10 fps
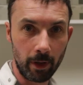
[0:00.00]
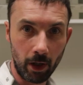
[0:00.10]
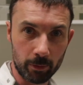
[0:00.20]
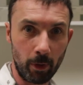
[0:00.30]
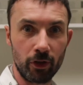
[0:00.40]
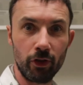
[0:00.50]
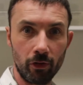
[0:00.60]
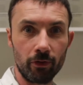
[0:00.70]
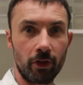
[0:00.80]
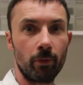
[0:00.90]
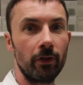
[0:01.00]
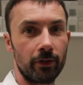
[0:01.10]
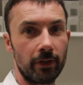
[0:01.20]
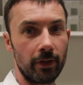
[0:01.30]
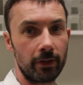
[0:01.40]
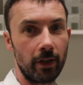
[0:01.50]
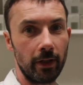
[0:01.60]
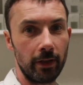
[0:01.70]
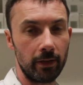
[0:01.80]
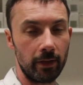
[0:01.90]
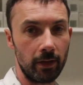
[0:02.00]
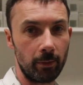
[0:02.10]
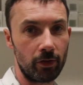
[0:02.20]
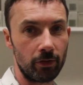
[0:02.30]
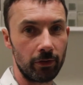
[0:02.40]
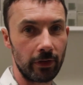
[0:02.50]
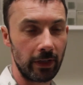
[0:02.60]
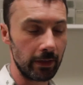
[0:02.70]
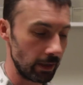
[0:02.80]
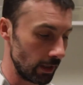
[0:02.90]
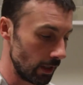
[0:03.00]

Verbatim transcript: Large motor neurons are the ones that, that die in, in motor neuron disease.